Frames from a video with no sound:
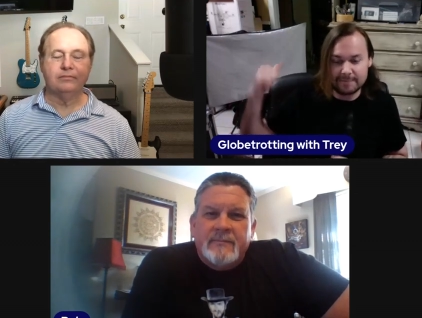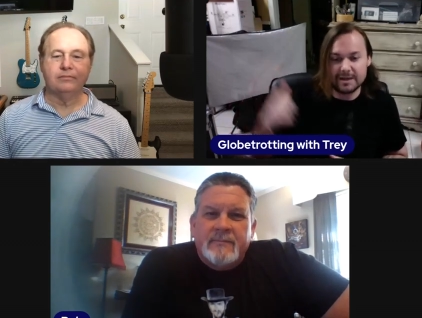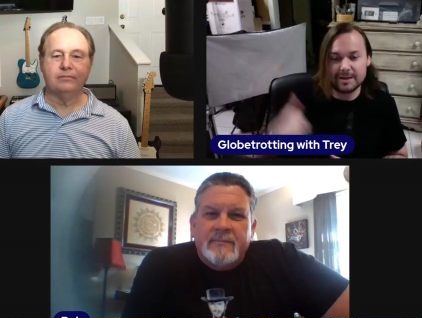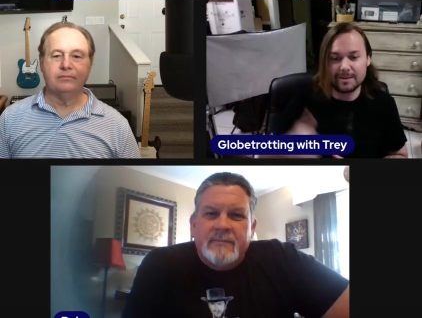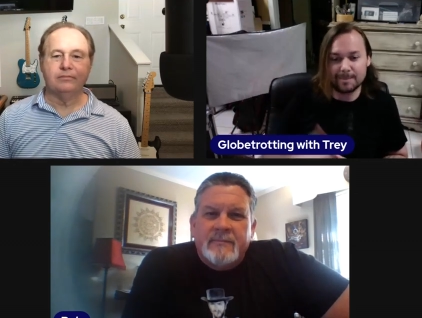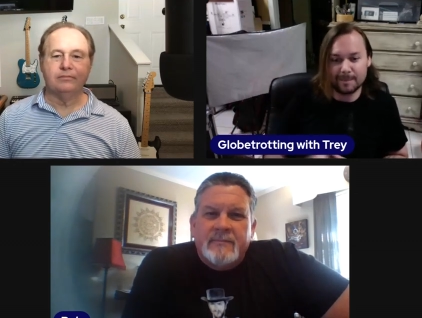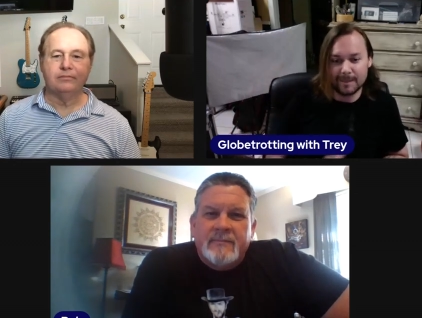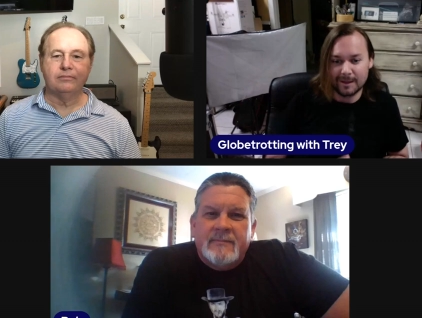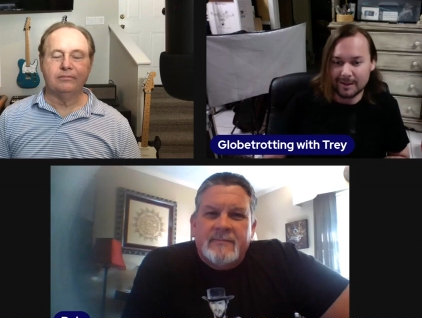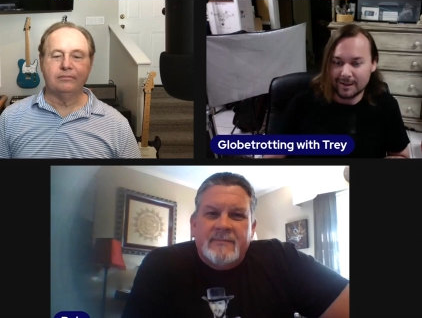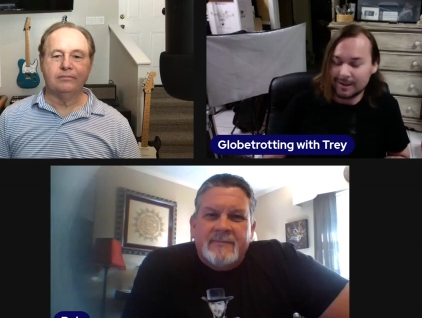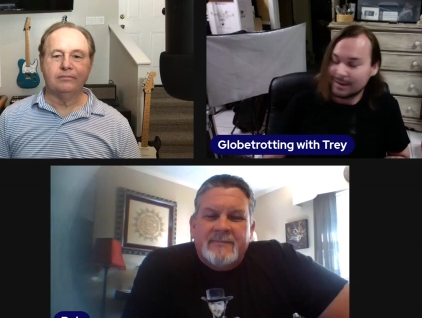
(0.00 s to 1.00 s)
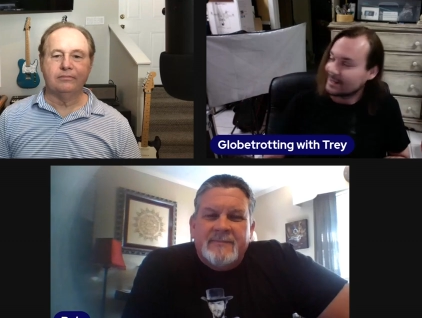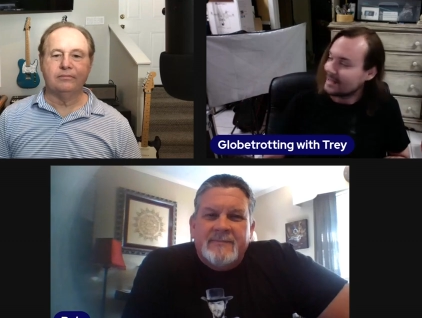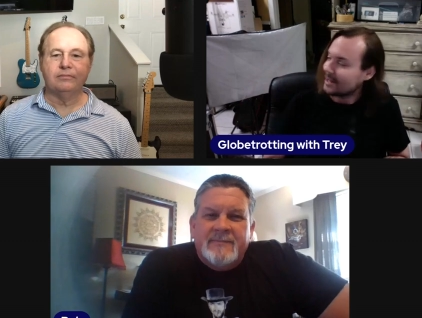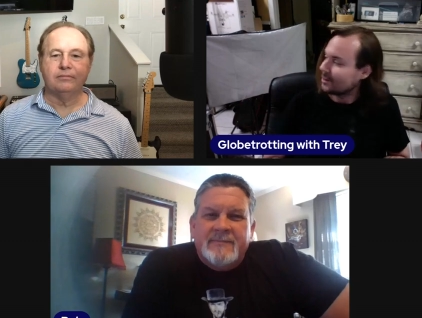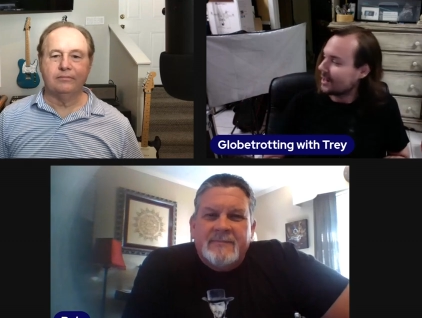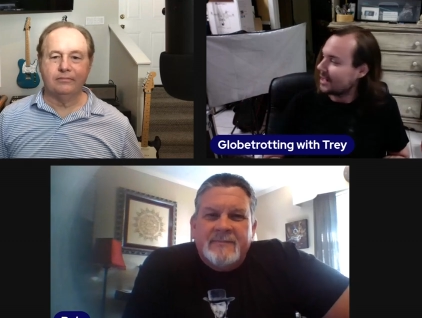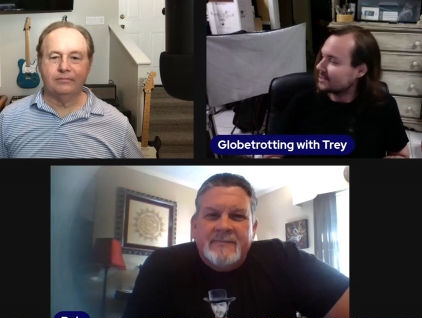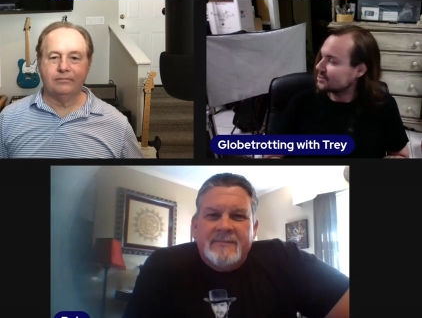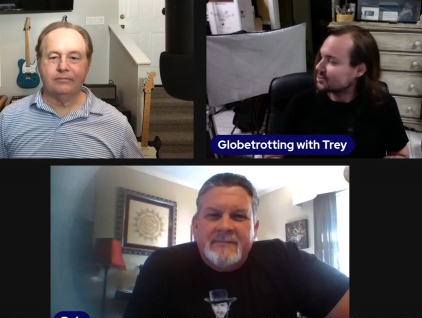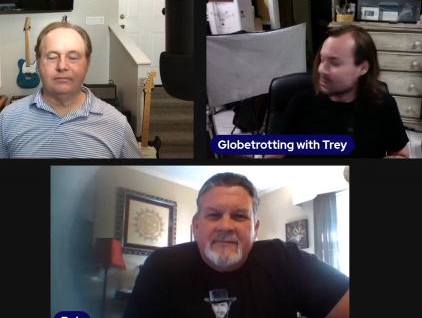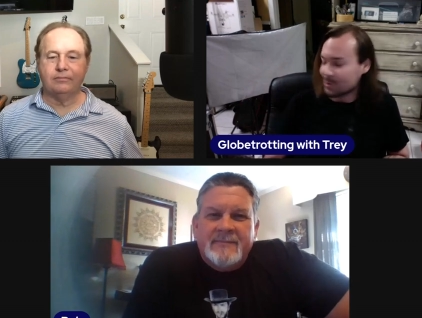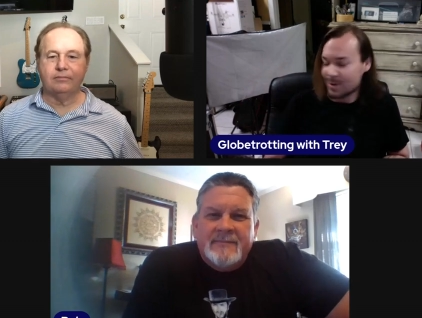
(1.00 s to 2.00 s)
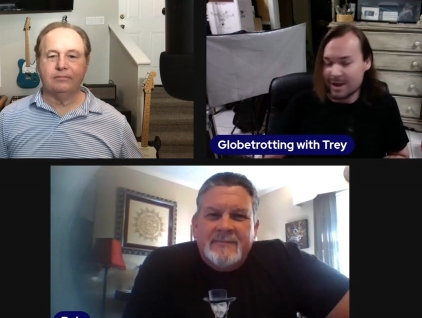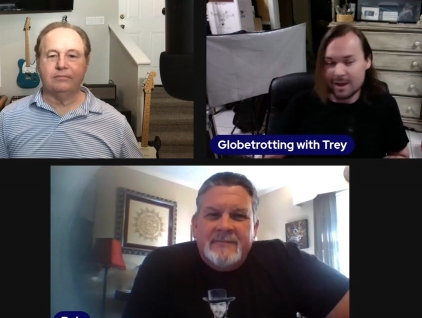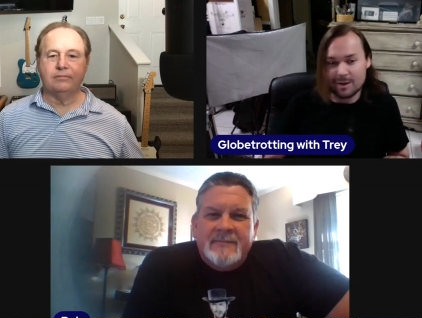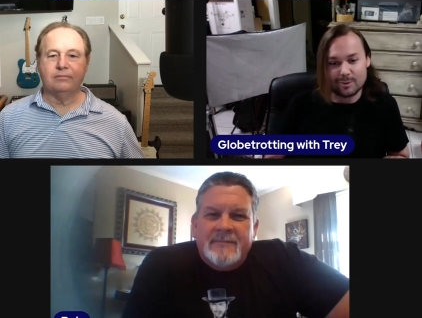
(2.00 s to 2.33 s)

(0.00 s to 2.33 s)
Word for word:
Speaker 1: me. I, I turn around,